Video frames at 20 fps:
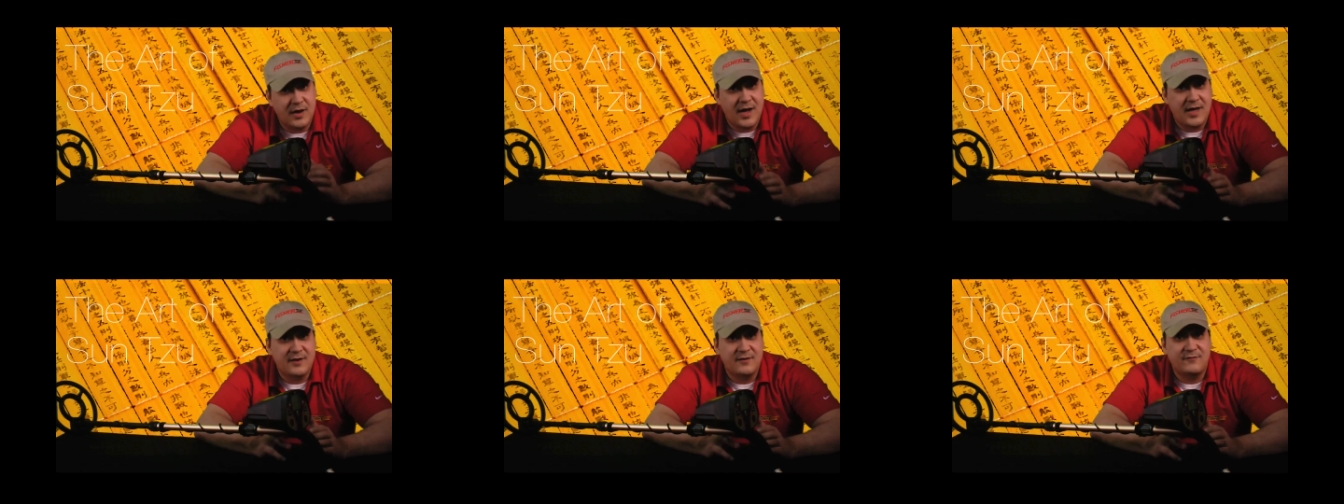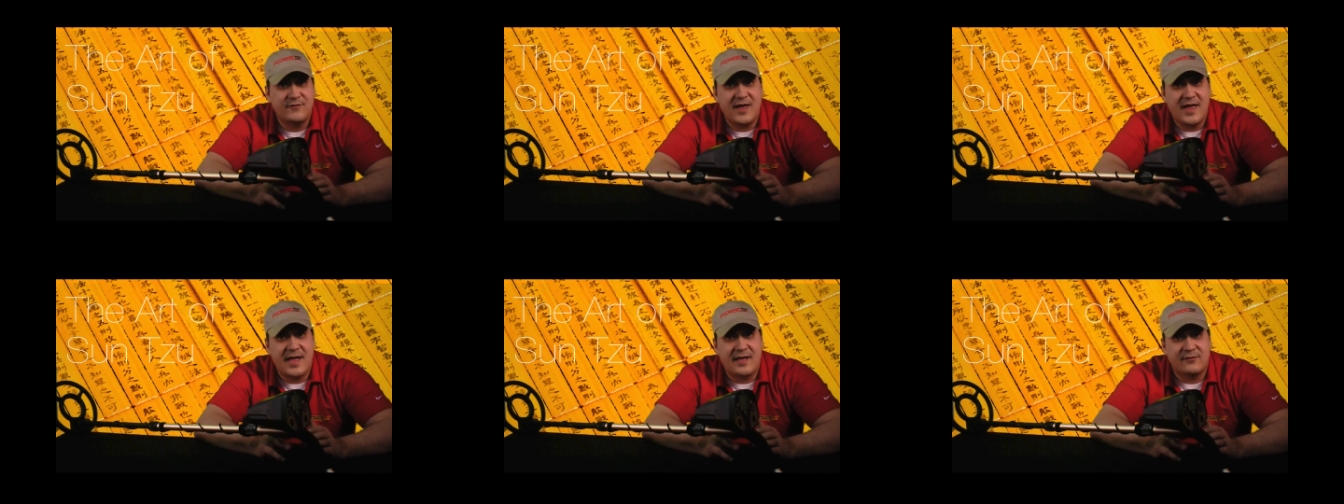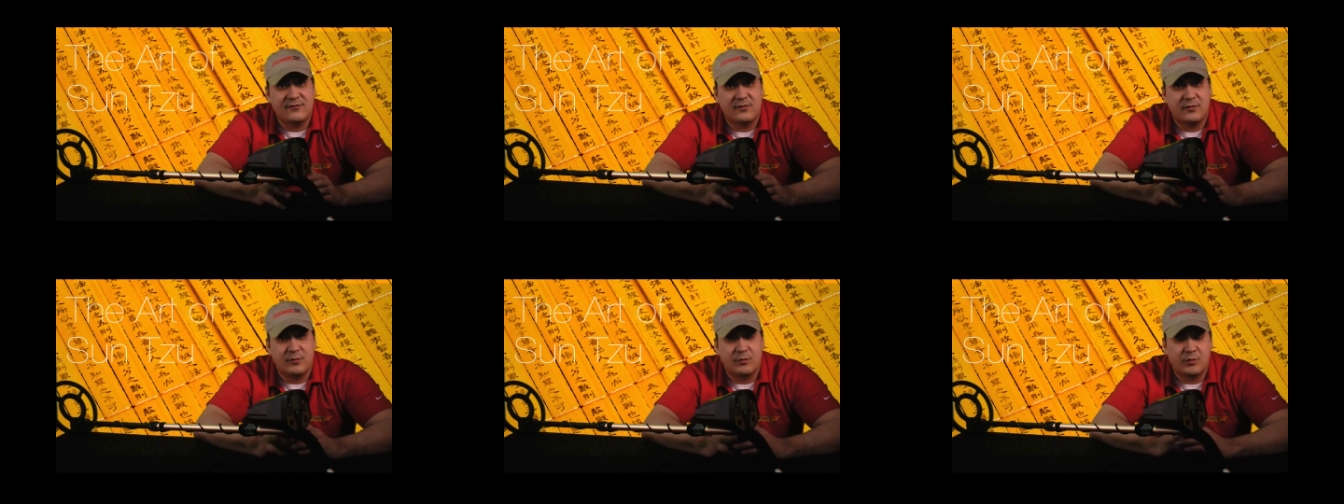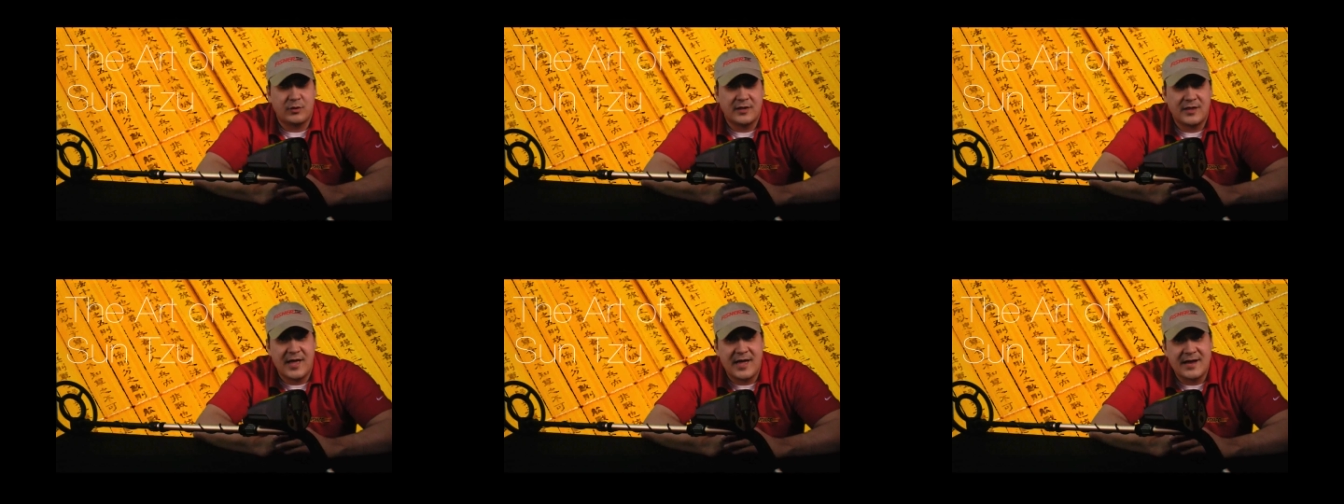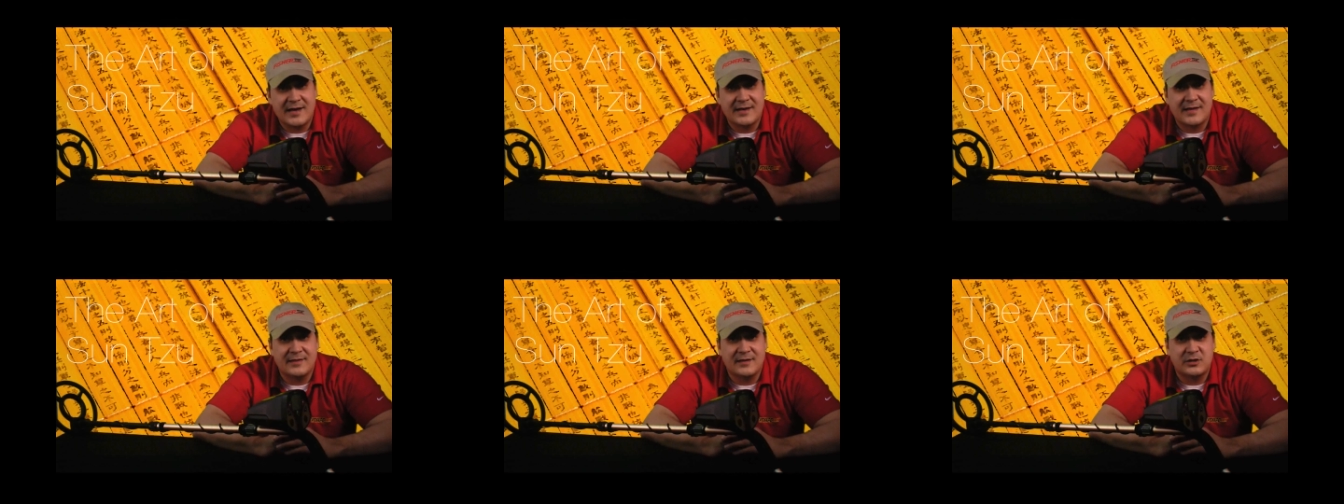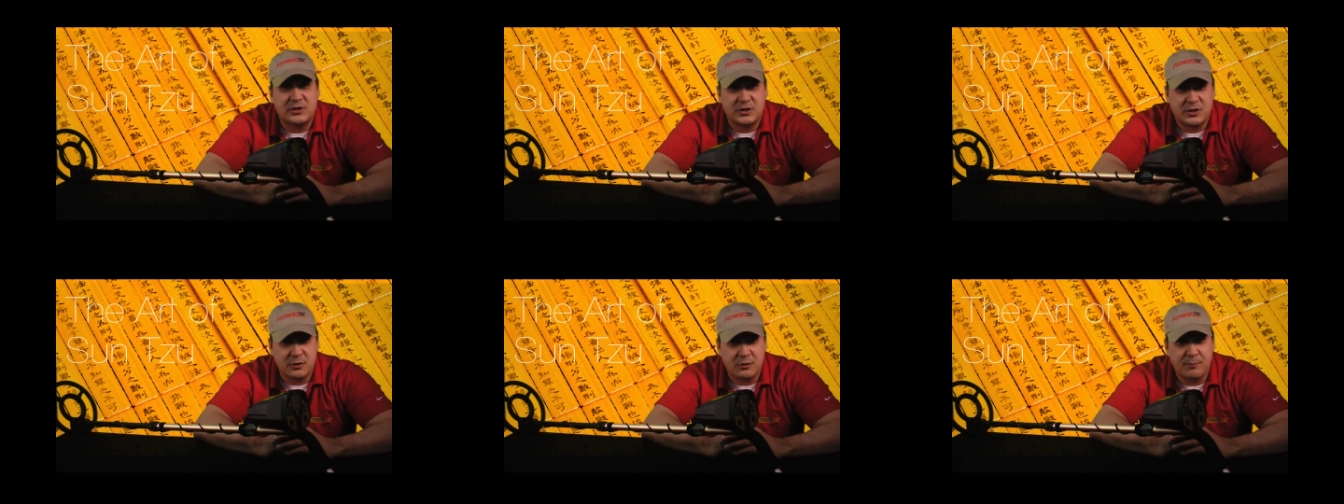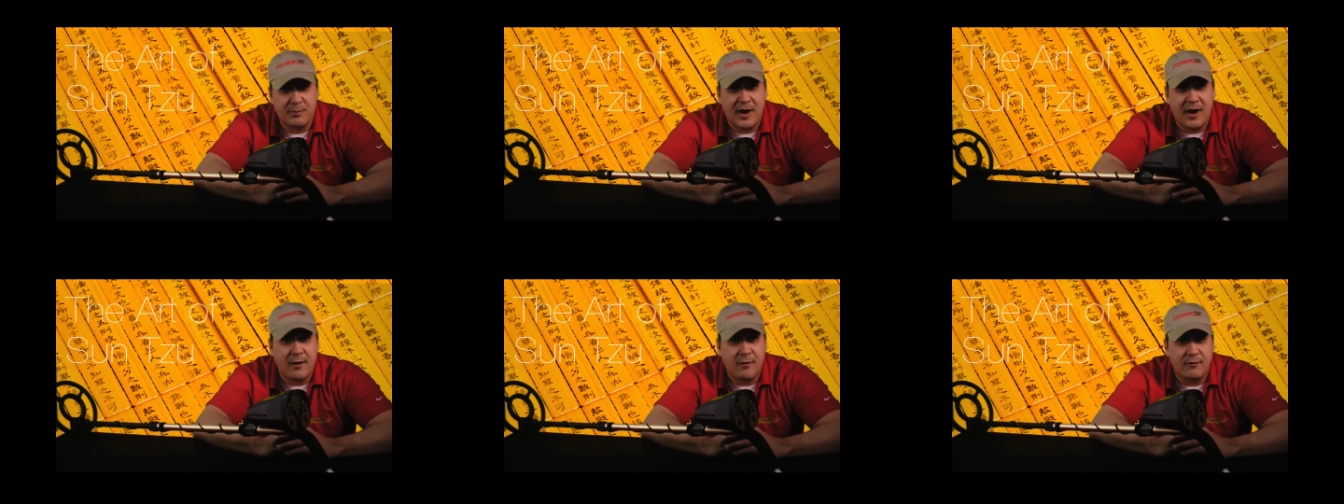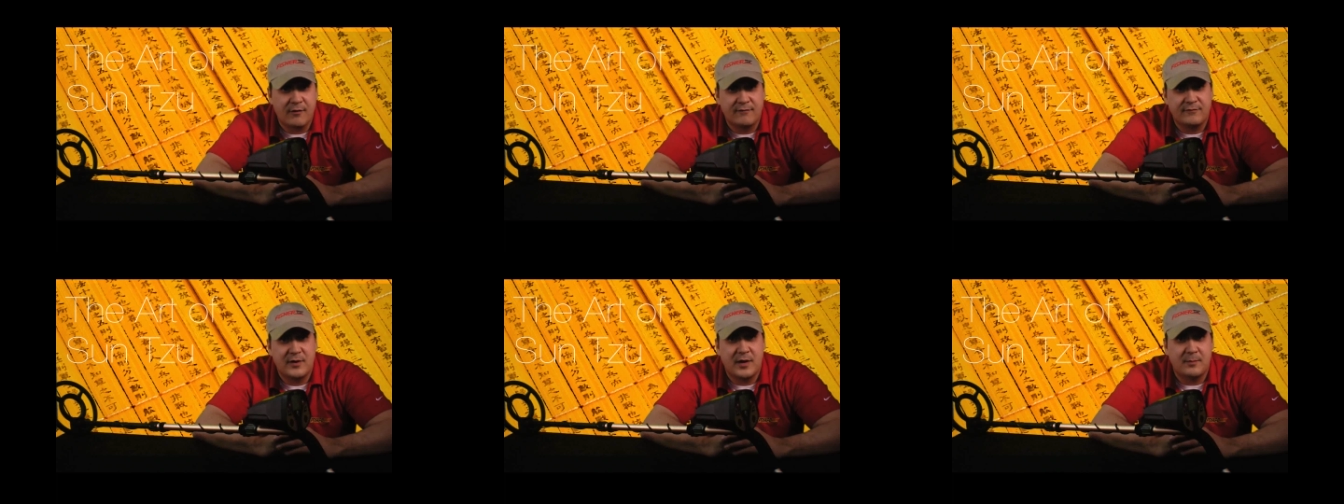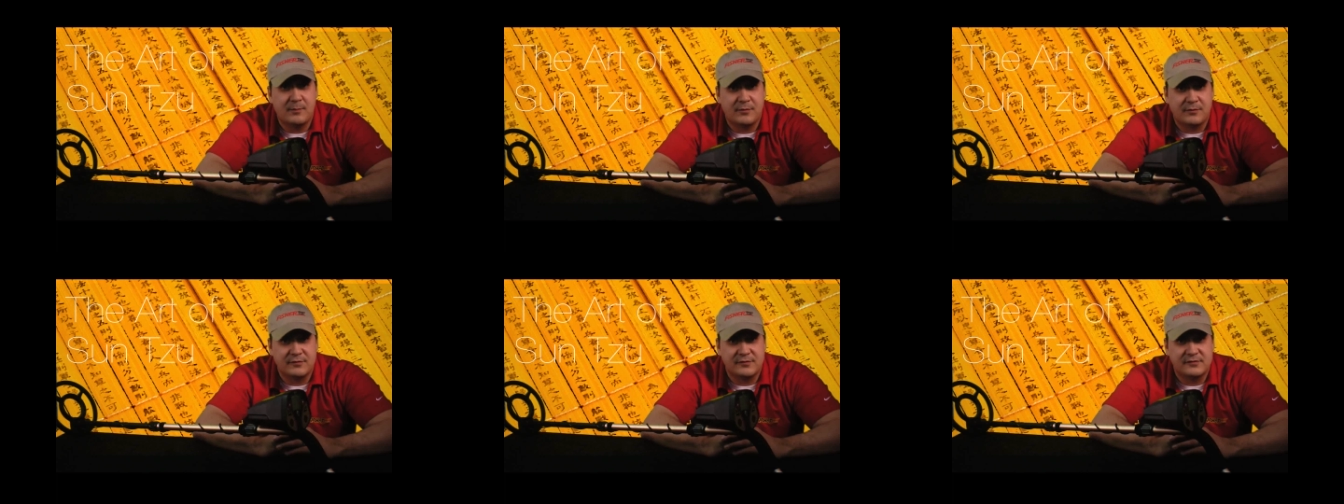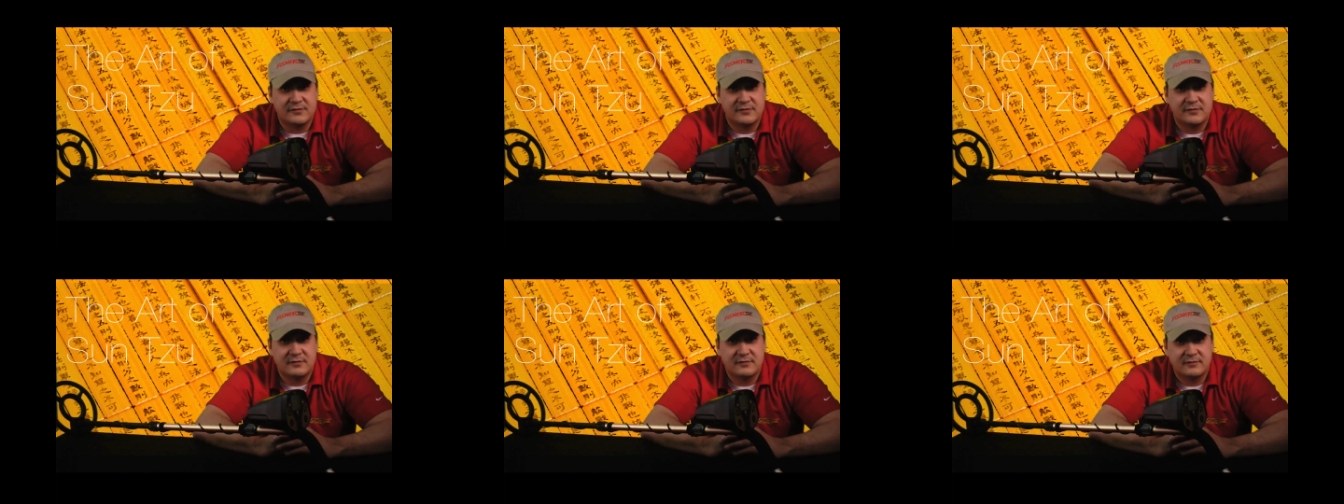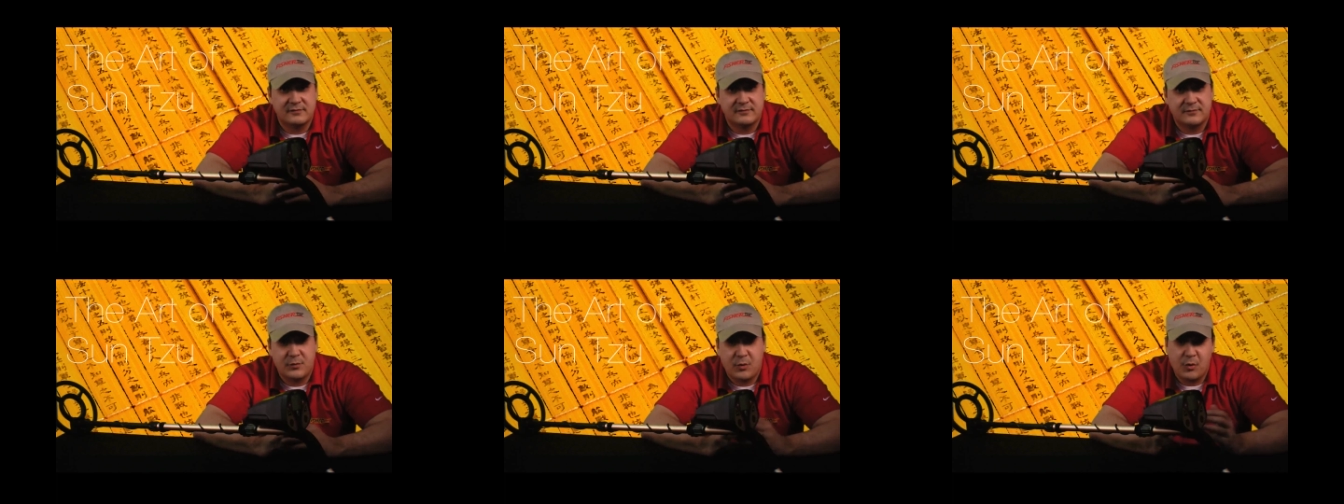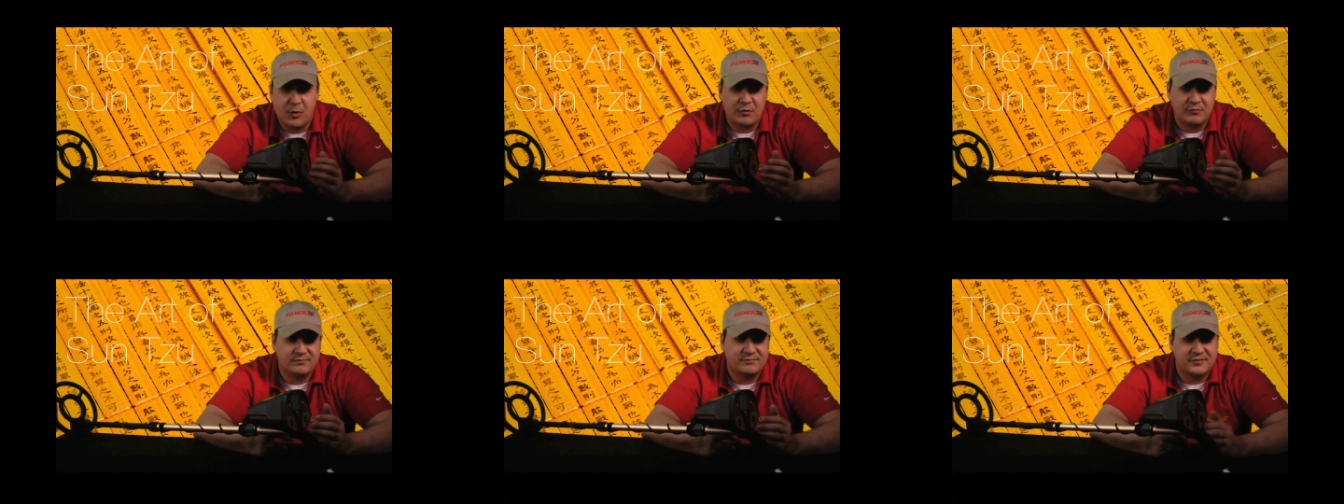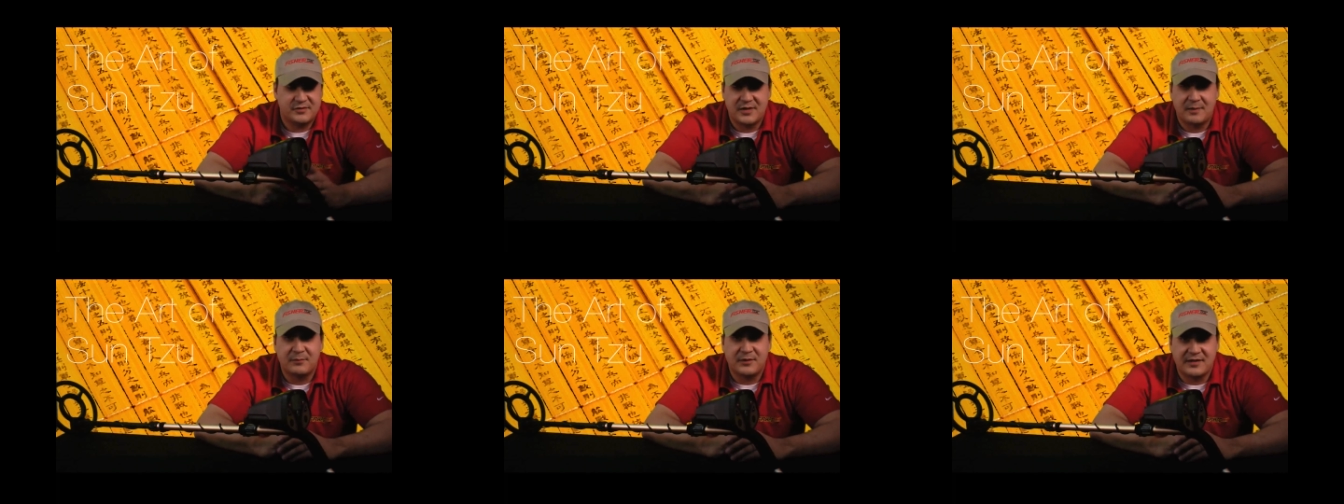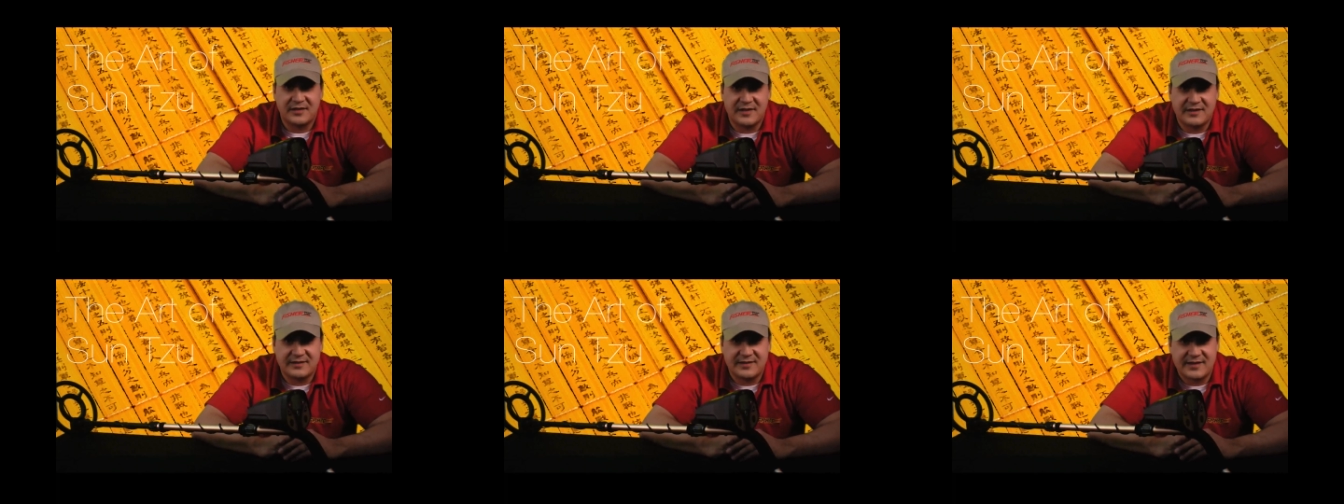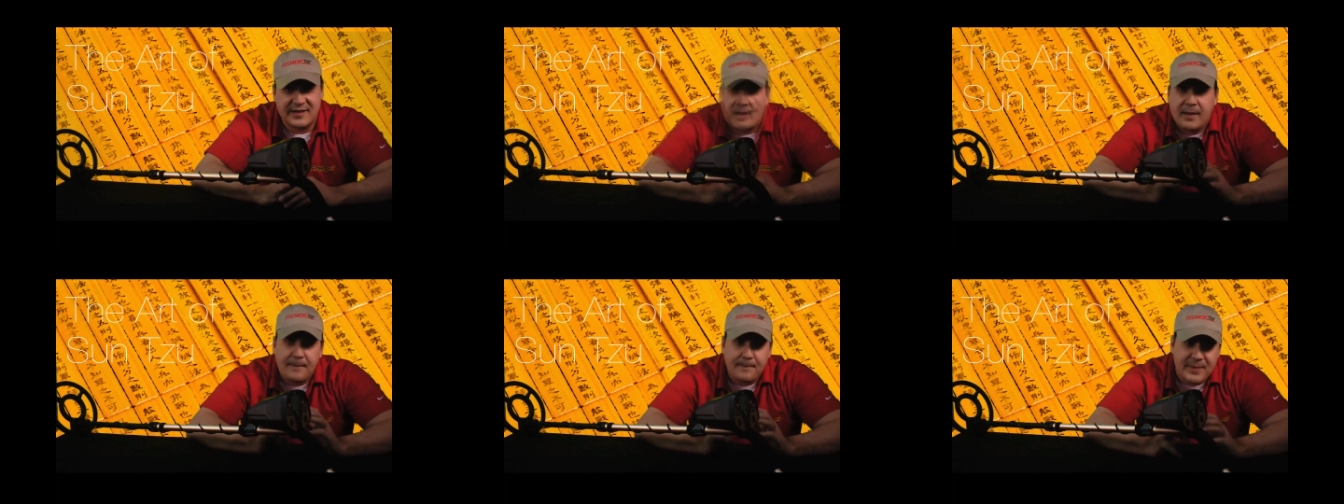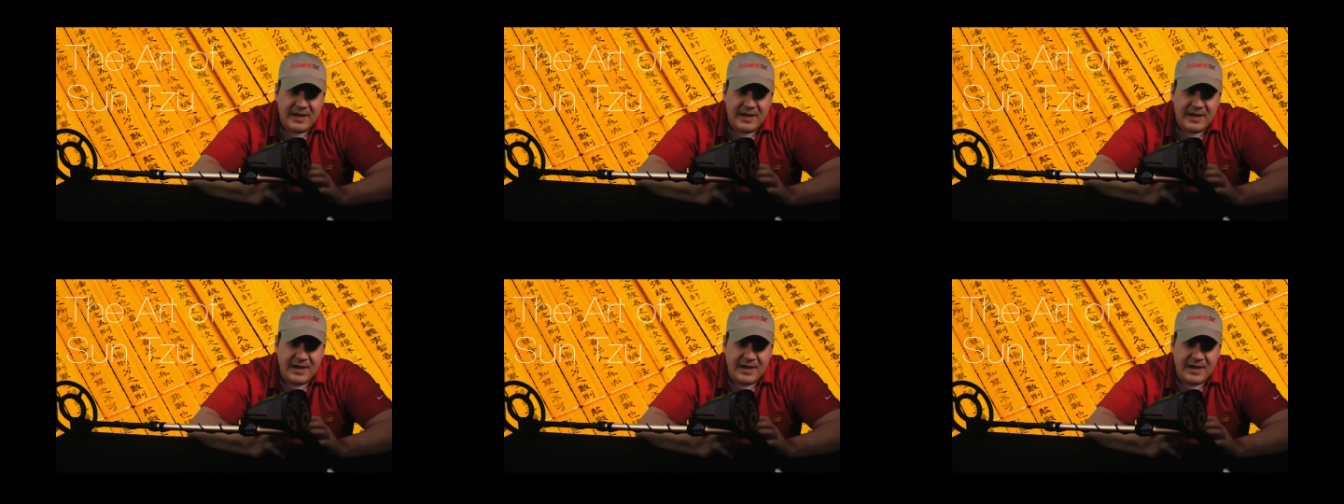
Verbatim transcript: Do not advance relying on the sheer power of numbers, or something like that.